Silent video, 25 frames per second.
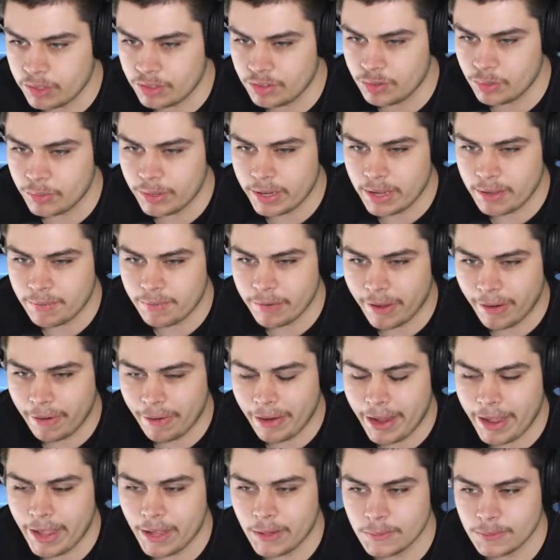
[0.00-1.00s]
We do have
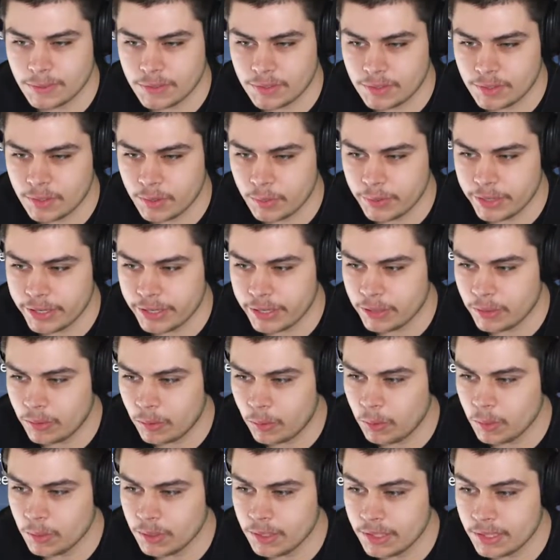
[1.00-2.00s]
our Houndstone here
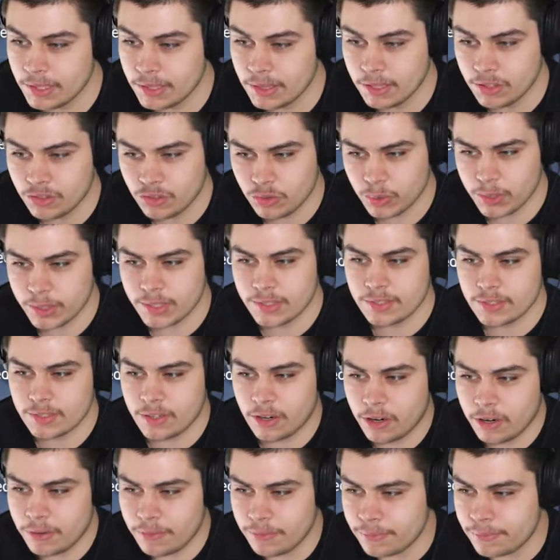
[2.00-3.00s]
holding the Choice
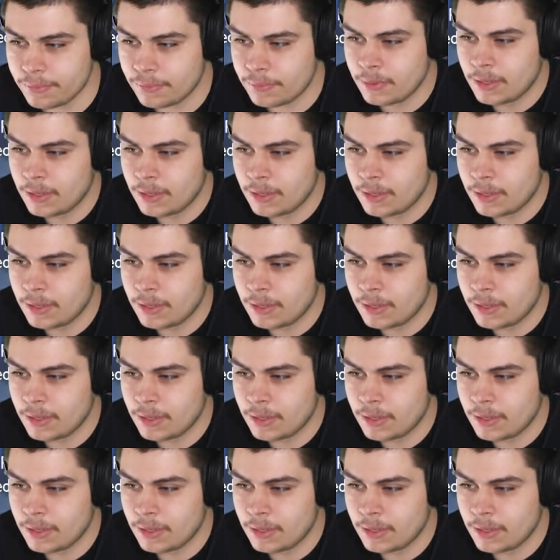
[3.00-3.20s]
Scarf.